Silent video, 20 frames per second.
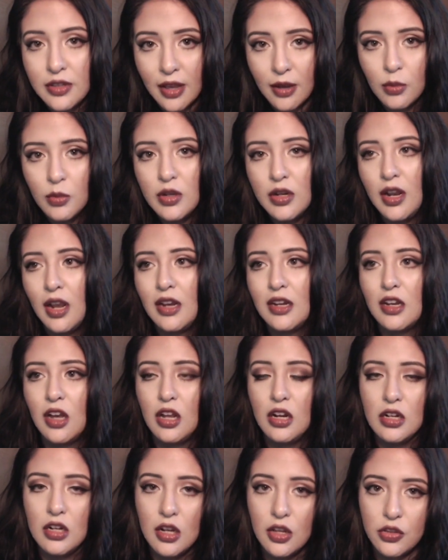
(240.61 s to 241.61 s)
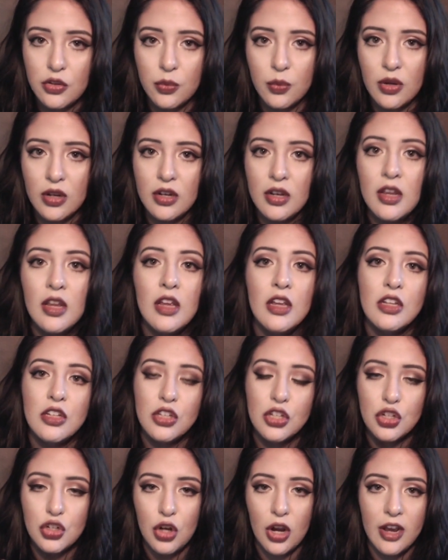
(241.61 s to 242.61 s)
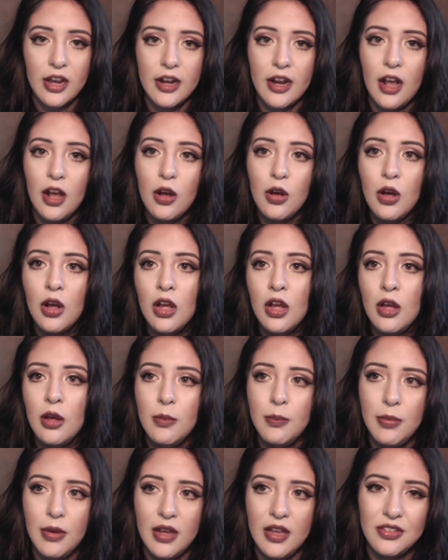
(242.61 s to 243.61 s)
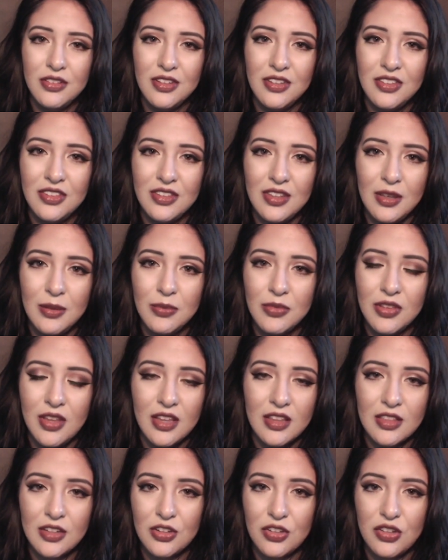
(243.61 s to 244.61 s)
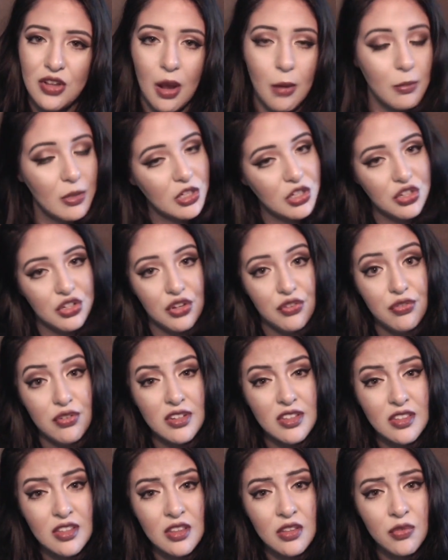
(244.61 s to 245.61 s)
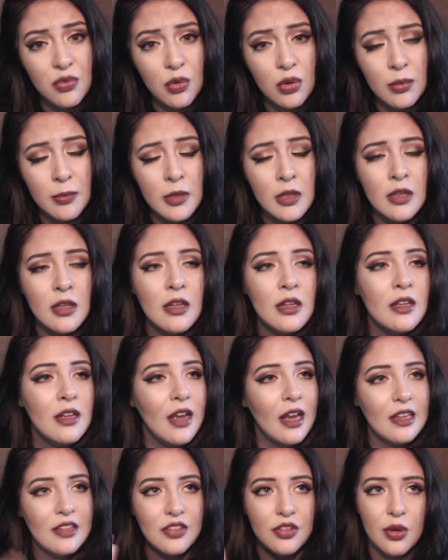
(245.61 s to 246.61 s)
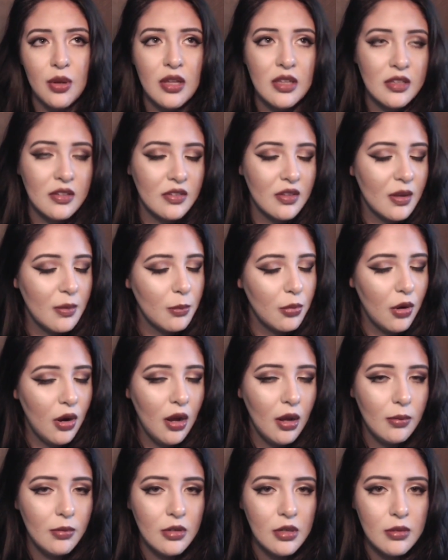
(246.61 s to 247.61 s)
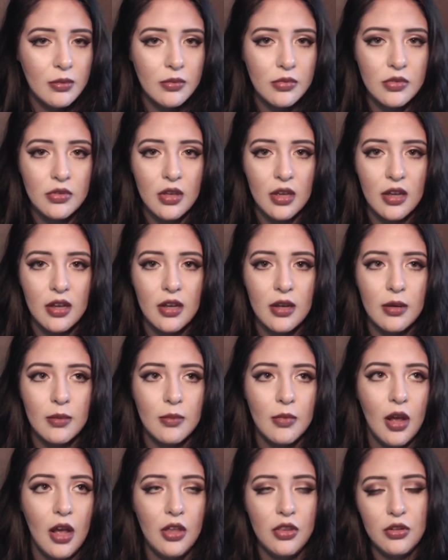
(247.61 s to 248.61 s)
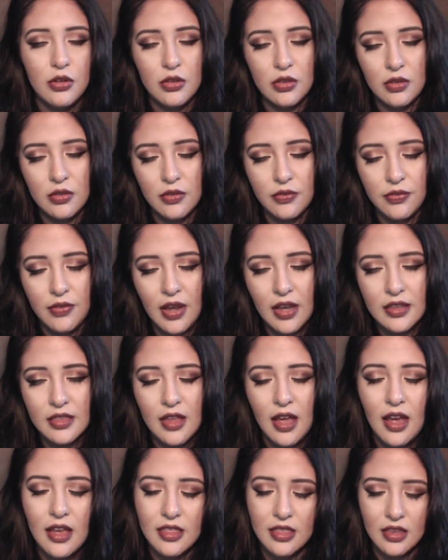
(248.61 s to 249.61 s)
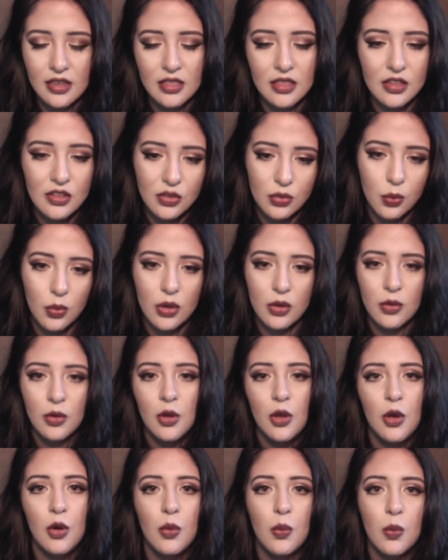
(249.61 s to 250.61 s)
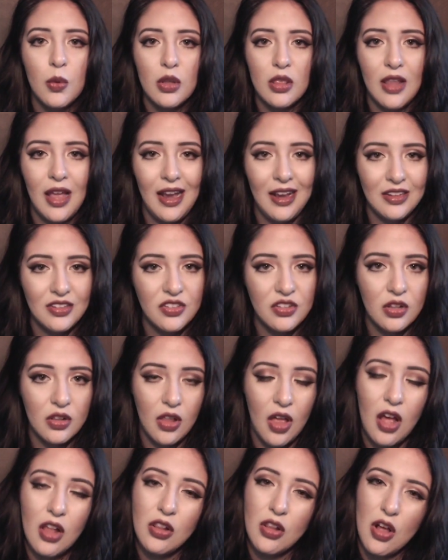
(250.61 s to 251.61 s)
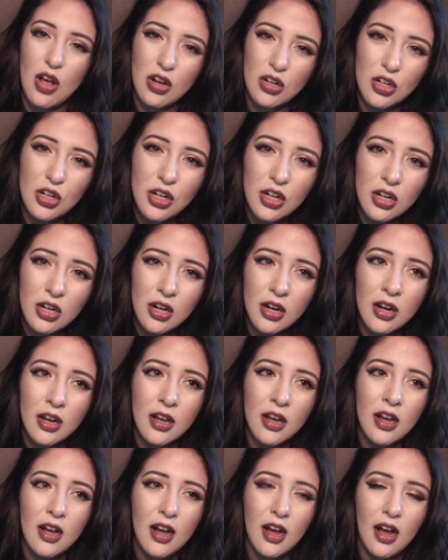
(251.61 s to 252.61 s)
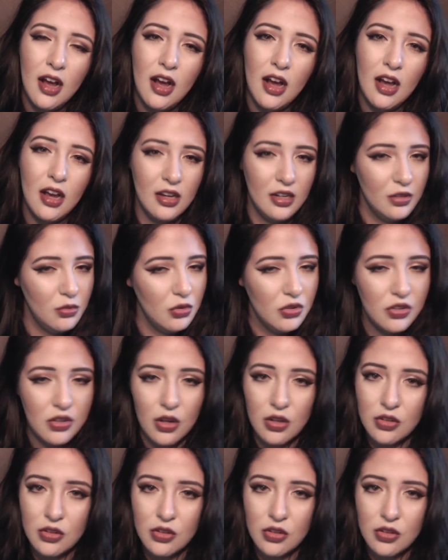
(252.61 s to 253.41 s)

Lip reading: that one, I got another one to try it out, but it seems like there's not much difference in the formula. I still had the same problems, other than the fact that I think this one would last a lot longer. It was